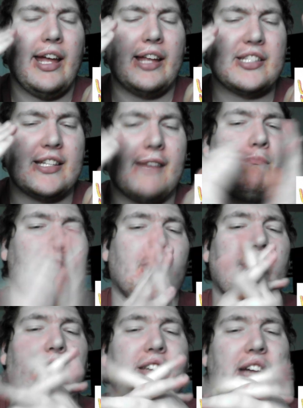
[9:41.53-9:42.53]
at some
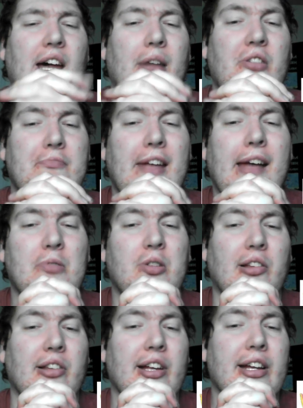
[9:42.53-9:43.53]
point, I would be able
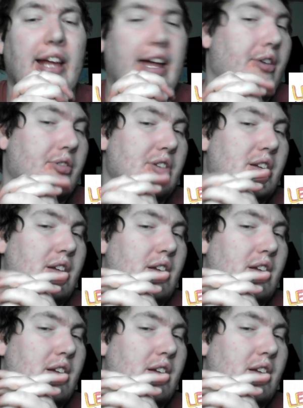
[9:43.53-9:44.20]
to let out,